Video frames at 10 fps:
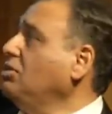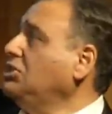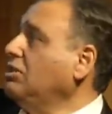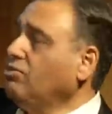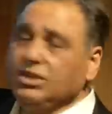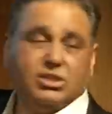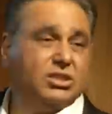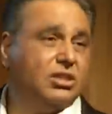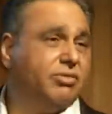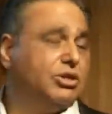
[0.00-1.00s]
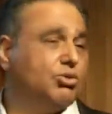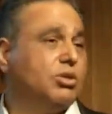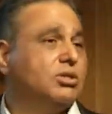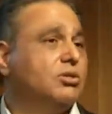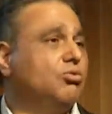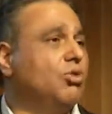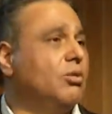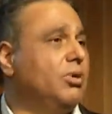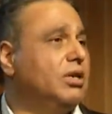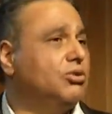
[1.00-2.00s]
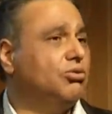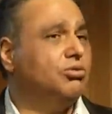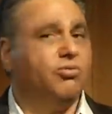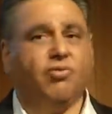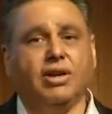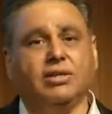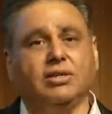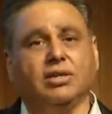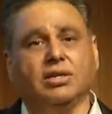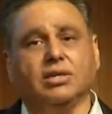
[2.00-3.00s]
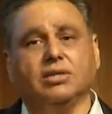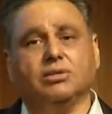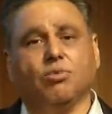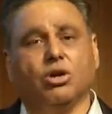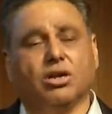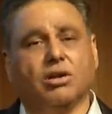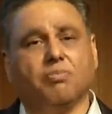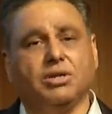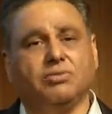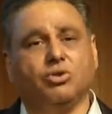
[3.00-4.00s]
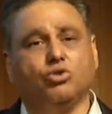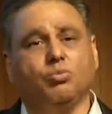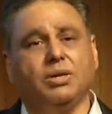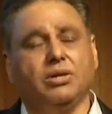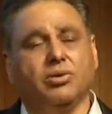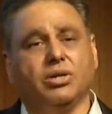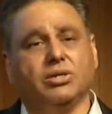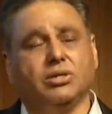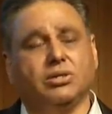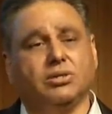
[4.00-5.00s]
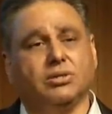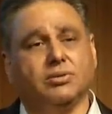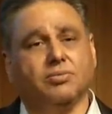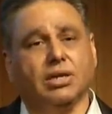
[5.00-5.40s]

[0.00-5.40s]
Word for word: which are rich individuals who are willing to fund smaller companies for superior returns.